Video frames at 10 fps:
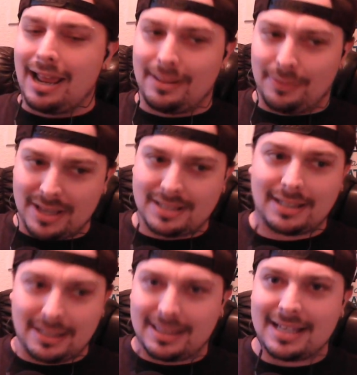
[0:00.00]

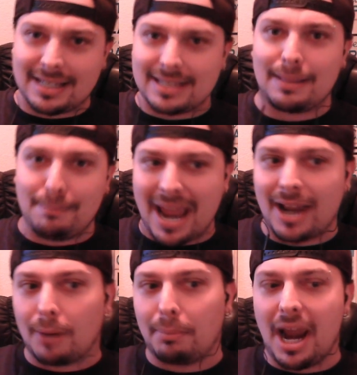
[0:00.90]
This is the
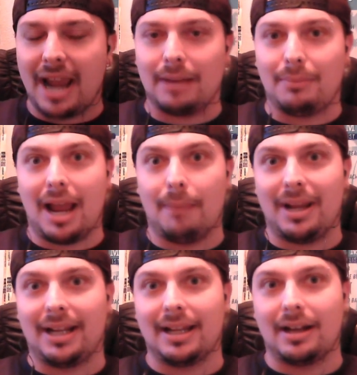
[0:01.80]
make or break, in my
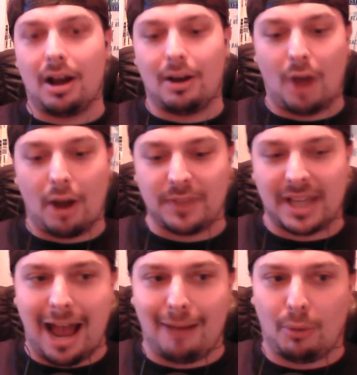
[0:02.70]
opinion, of the
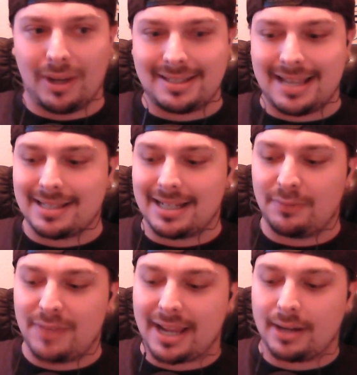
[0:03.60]
Cowboys season.
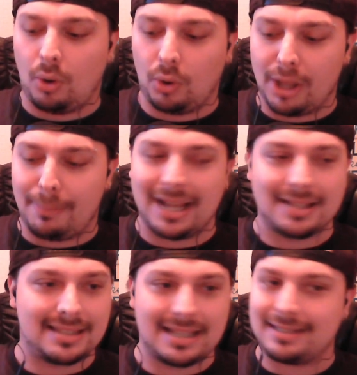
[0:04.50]
If they can hold up
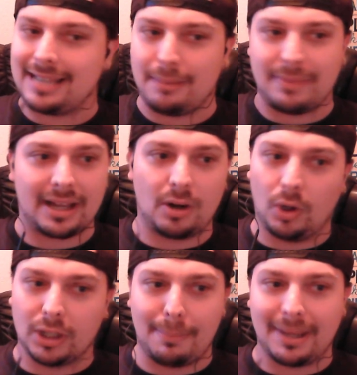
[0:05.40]
against this team, they can
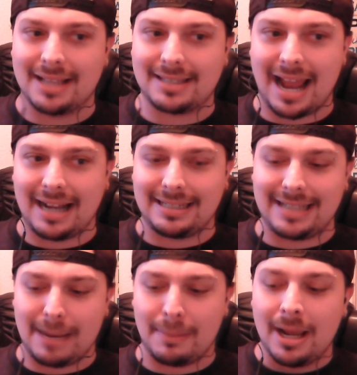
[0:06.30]
hold up against any
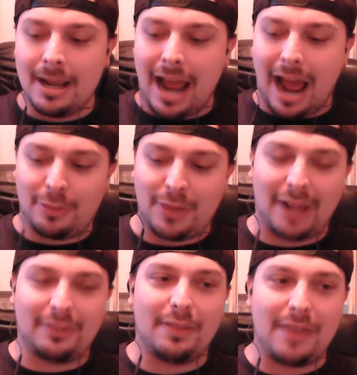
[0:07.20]
team. I
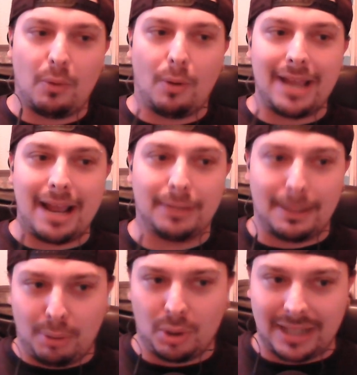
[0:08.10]
think that they will be able
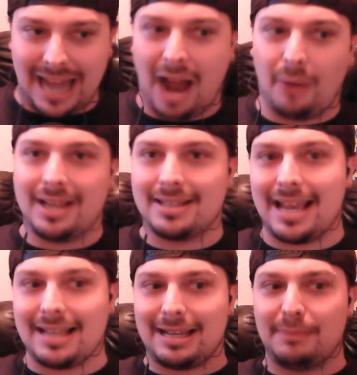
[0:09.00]
to pull it out, as
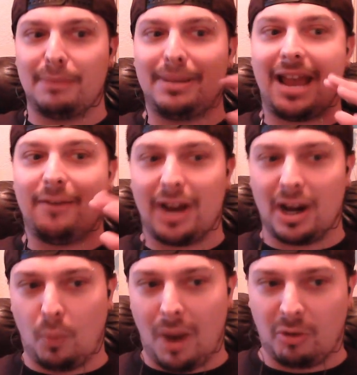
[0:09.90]
they seem to be a
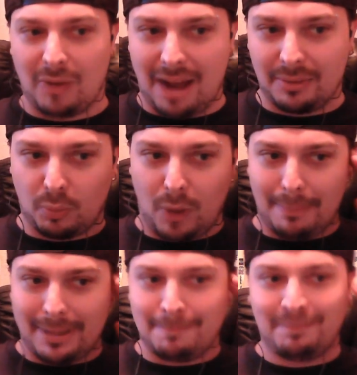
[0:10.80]
very well-rounded
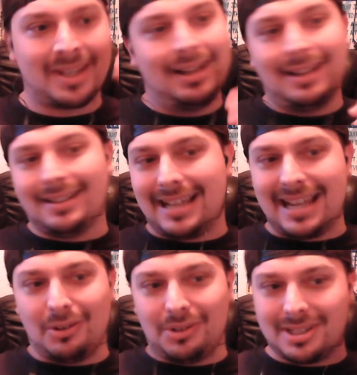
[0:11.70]
weapon. The
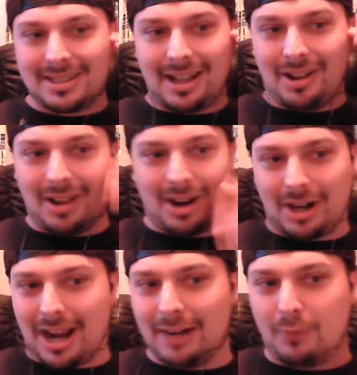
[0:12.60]
Eagles still
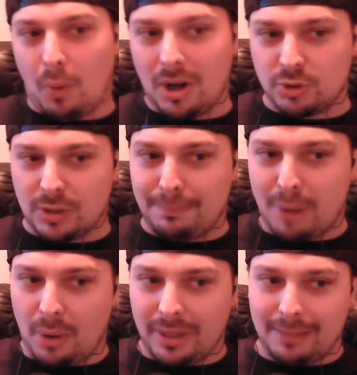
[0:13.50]
are kind of a one-trick
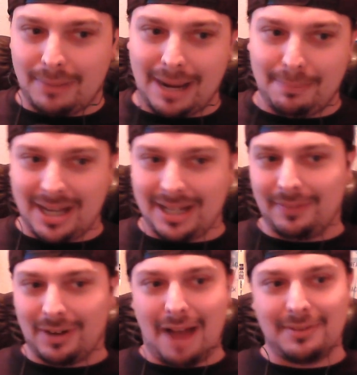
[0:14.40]
pony, in my
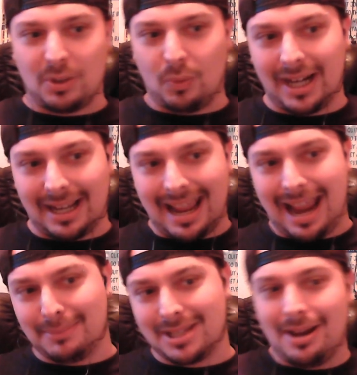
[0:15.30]
opinion. They're obviously winning
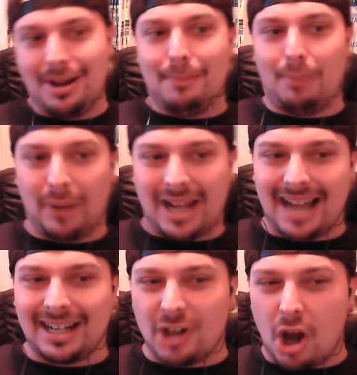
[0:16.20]
games, but we
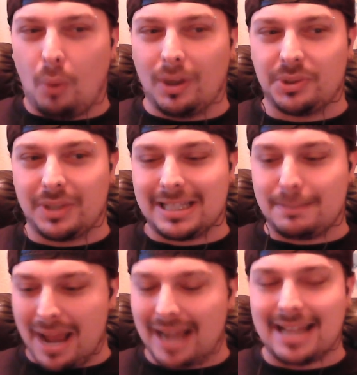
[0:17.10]
kind of know what to
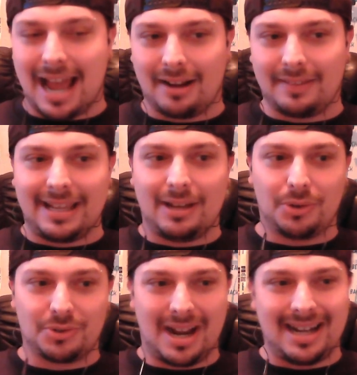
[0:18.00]
expect out of the
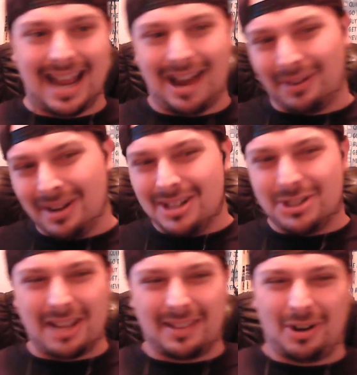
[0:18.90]
Eagles right now.
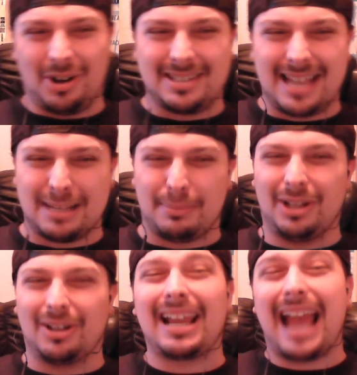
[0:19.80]
Jalen Hurts hasn't been
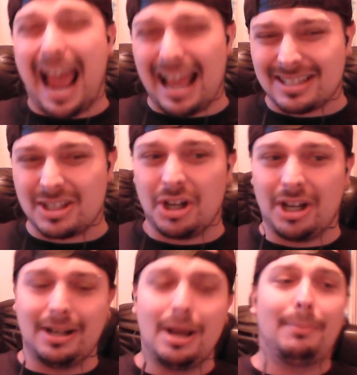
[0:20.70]
looking as
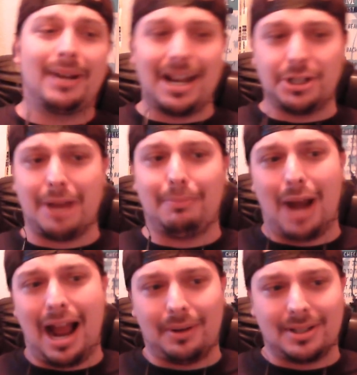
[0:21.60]
good, but A.J.
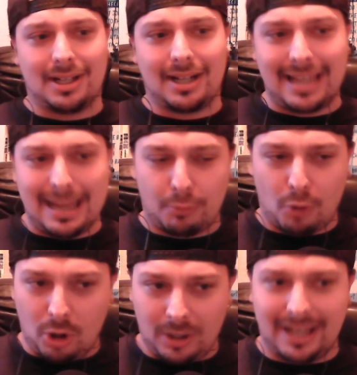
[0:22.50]
Brown is going to keep
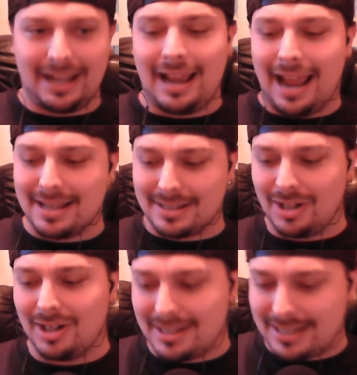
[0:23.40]
rolling as
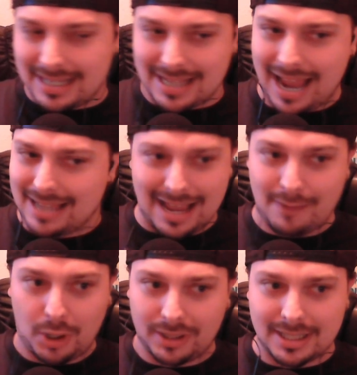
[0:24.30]
good as he has
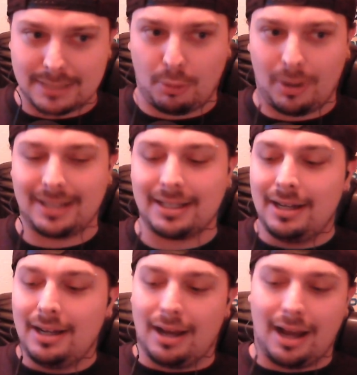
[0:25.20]
ever at this point.
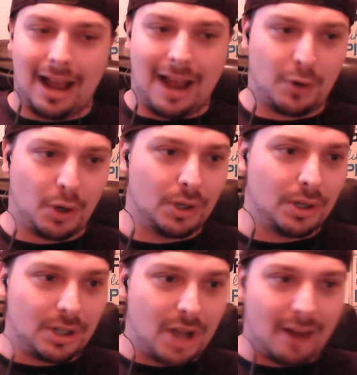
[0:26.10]
I've
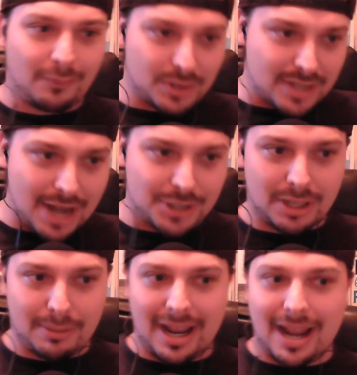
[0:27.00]
heard
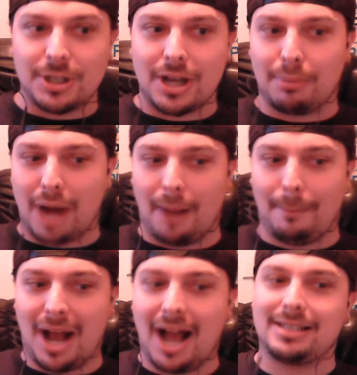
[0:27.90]
conversation about A.J. Brown
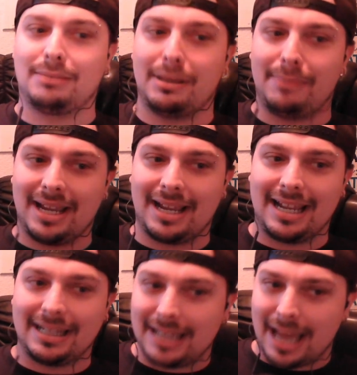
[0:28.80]
possibly being
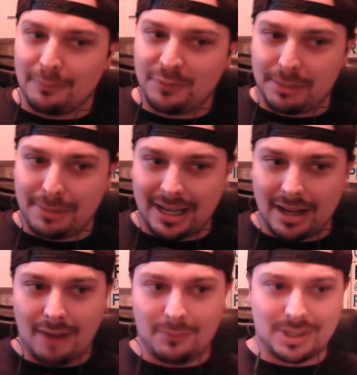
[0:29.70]
in the MVP
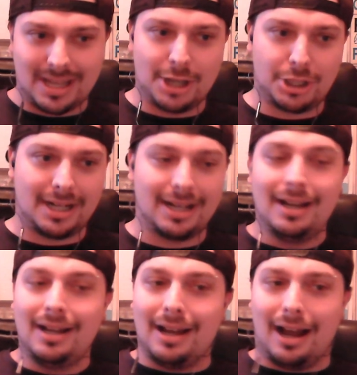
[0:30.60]
conversation.
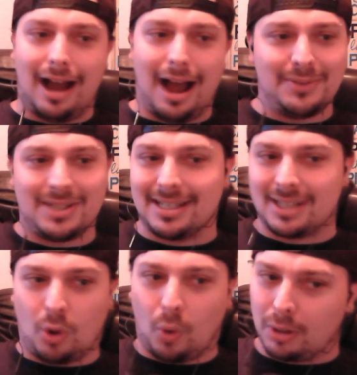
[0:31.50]
Obviously, it's
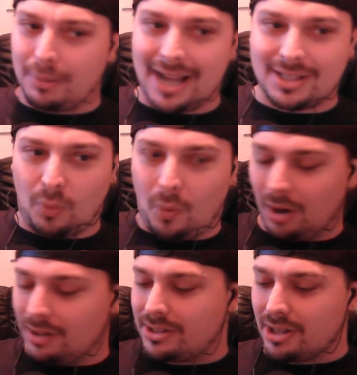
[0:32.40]
a quarterback's
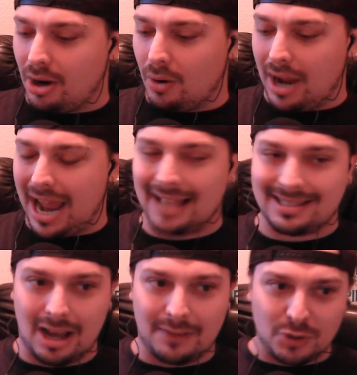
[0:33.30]
award, so
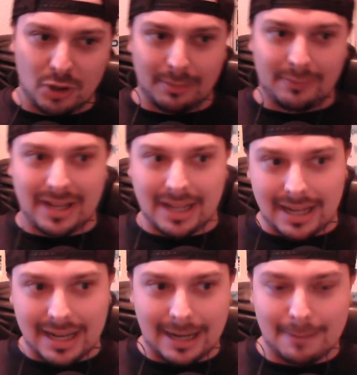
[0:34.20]
hats off to him if he
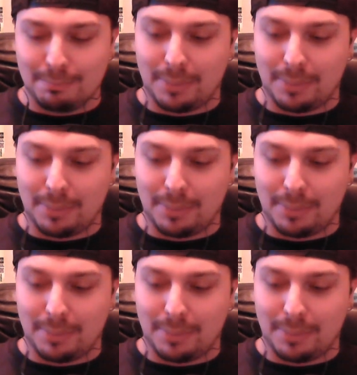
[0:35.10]
can get it.